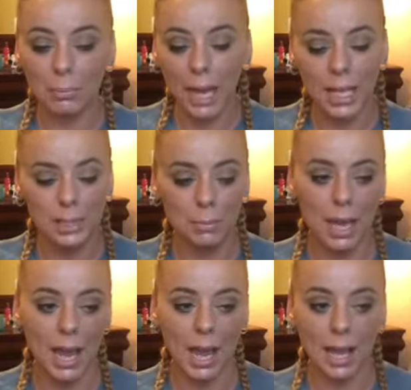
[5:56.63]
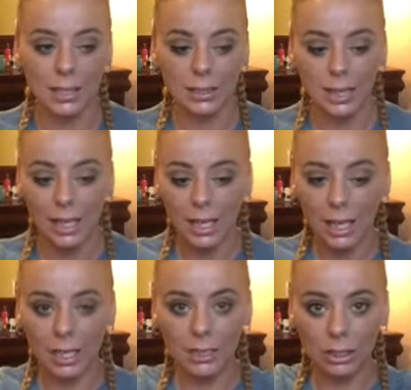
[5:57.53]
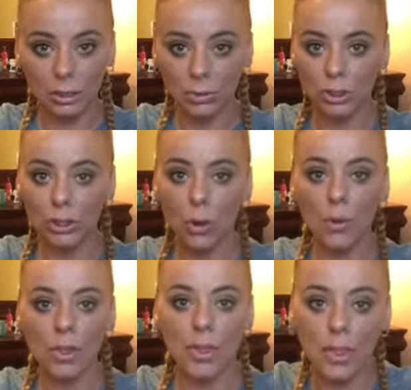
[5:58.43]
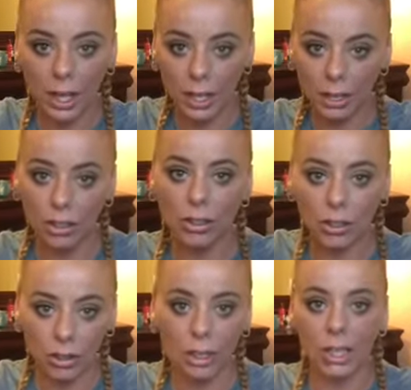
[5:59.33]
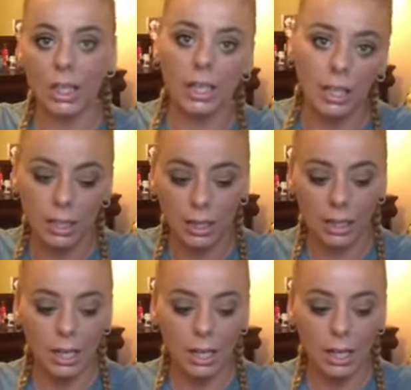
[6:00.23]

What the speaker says: past my ass. It just was so thick and curly, and